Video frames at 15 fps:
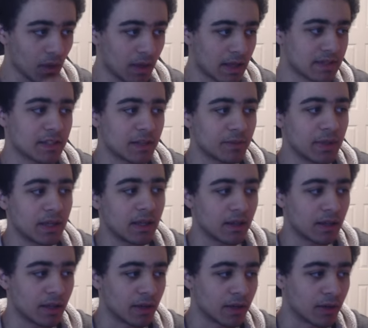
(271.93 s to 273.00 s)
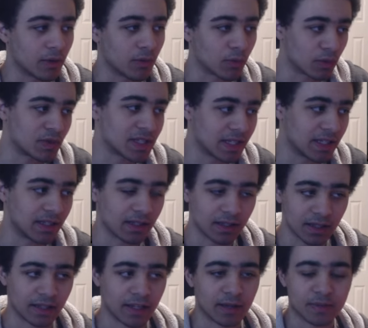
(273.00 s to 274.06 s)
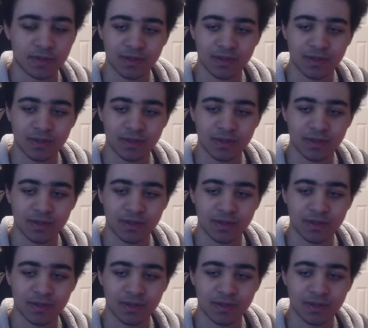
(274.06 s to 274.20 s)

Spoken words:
That's going to be the routine cleanup.